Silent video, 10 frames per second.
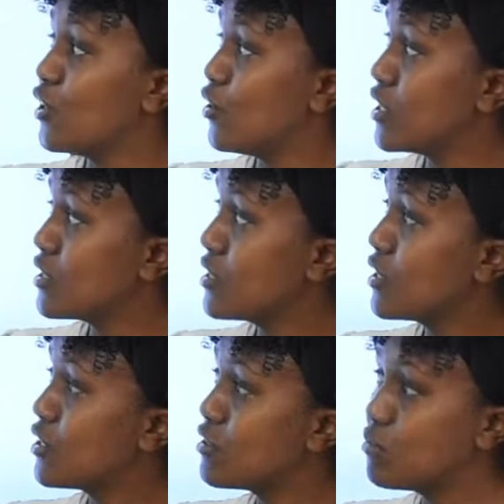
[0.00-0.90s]

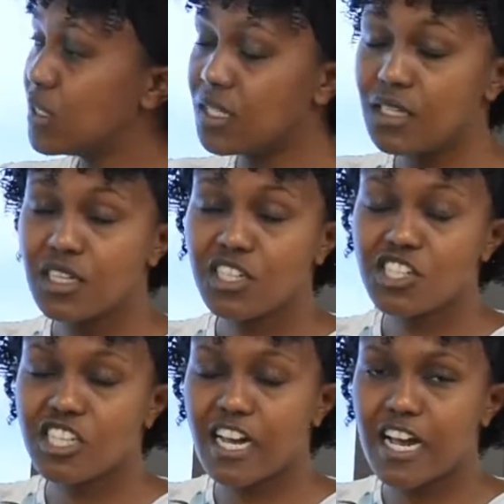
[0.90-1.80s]
going to be
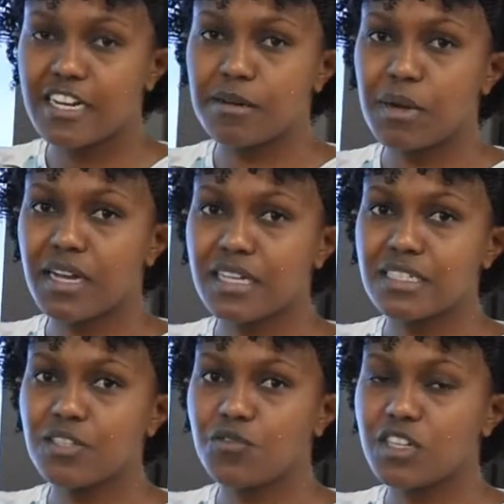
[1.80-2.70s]
shared
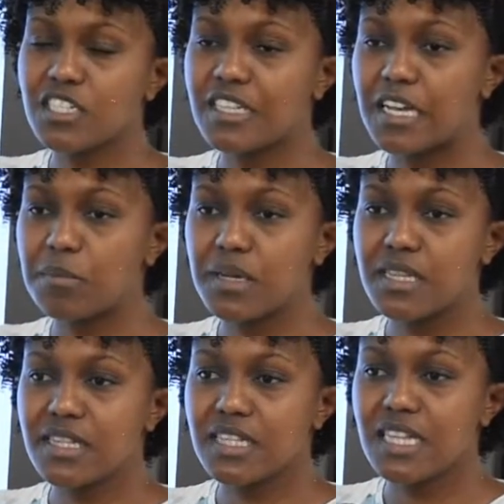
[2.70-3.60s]
amongst different
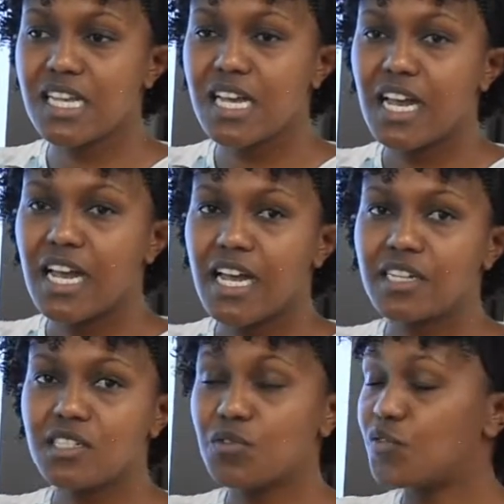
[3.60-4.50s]
segments
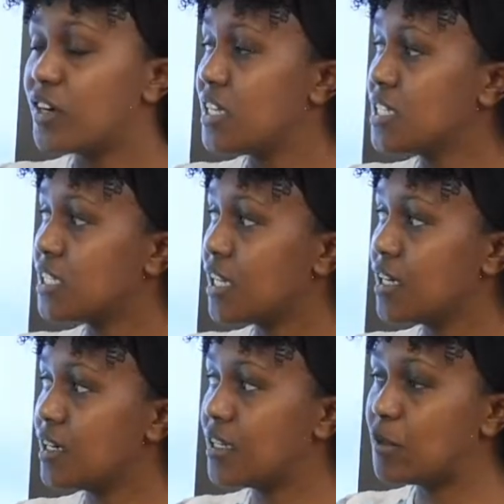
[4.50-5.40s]
and different
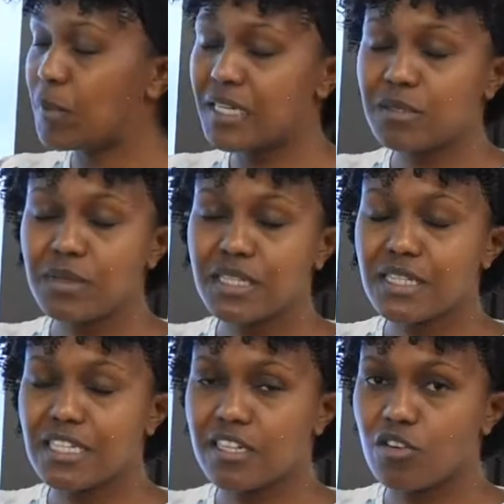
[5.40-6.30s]

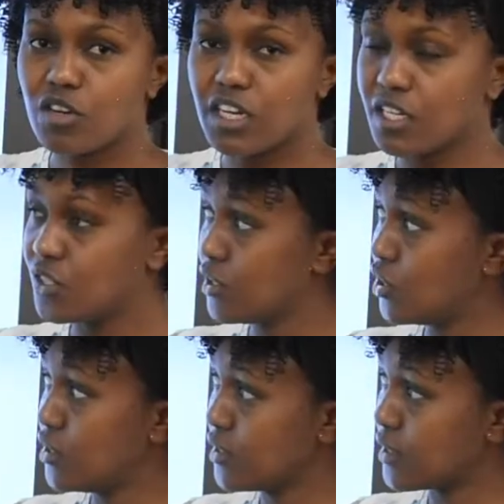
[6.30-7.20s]
departments in the
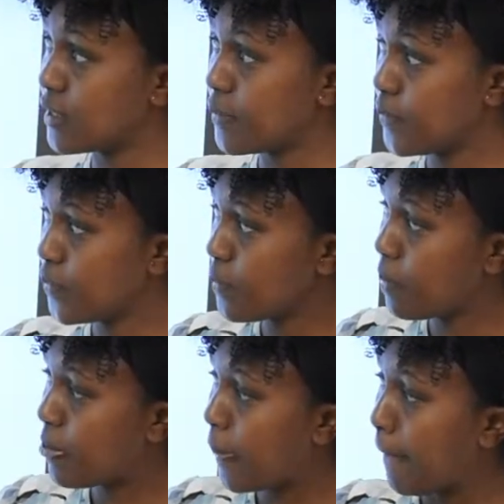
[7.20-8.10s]
organizations.
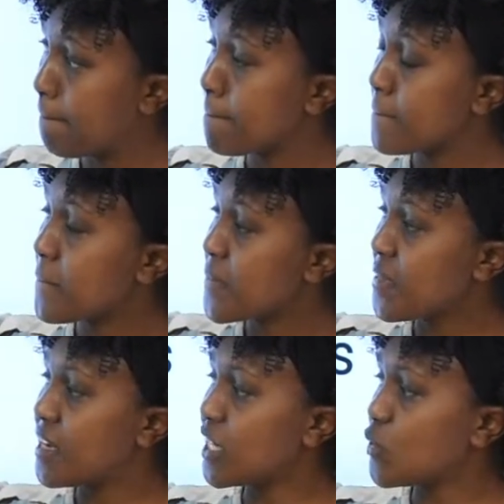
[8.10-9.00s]

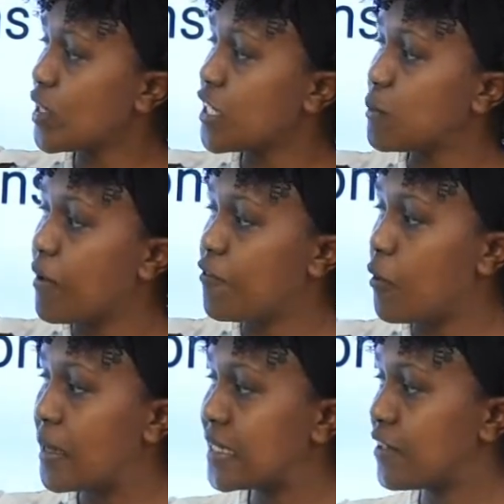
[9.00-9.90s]
The next one is
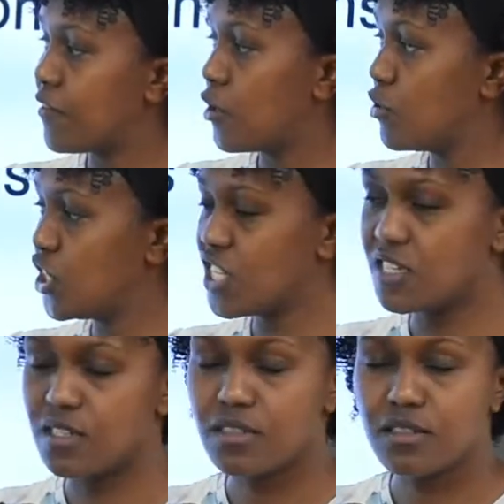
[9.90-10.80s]
performance
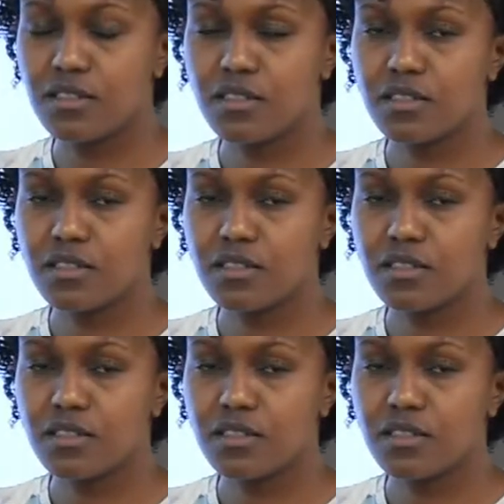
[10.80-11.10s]
evaluation.